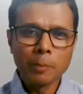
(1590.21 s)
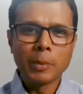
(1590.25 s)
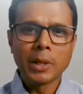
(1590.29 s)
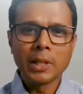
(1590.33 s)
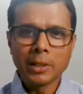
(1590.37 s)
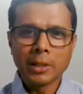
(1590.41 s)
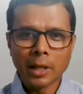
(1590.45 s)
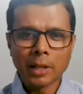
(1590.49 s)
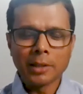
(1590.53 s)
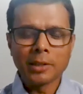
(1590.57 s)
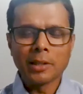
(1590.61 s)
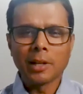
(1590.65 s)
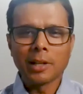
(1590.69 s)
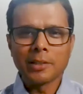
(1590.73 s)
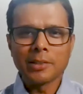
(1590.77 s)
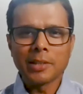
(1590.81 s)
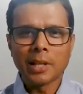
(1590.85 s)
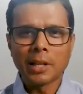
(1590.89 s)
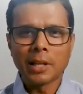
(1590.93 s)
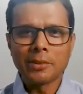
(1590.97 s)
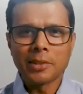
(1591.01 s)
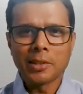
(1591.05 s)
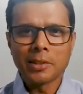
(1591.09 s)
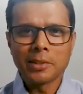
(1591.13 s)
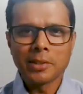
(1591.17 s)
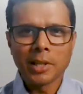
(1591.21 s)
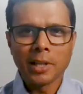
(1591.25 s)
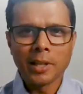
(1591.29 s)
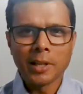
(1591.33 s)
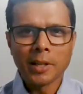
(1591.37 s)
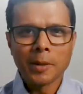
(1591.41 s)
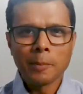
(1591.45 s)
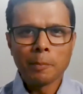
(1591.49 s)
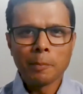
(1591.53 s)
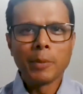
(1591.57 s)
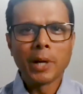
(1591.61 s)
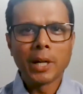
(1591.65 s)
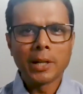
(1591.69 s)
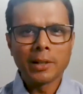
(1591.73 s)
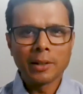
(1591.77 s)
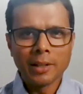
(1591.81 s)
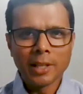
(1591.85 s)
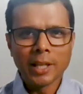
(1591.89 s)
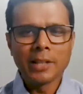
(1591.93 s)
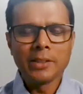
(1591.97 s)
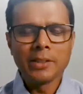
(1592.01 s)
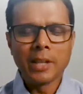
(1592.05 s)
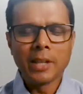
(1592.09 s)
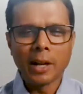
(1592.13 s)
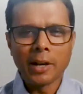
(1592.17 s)
But nonetheless, as they say, better
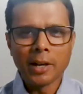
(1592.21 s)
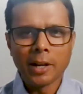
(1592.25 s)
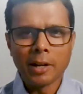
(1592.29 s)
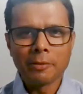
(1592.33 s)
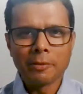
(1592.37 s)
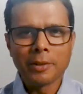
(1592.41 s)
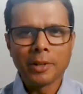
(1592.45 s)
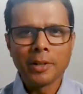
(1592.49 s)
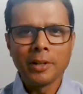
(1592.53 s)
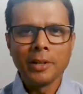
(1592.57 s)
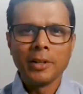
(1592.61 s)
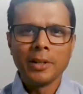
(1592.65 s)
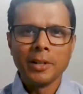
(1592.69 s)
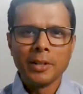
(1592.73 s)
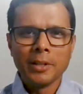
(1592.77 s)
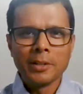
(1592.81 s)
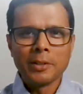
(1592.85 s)
late than never.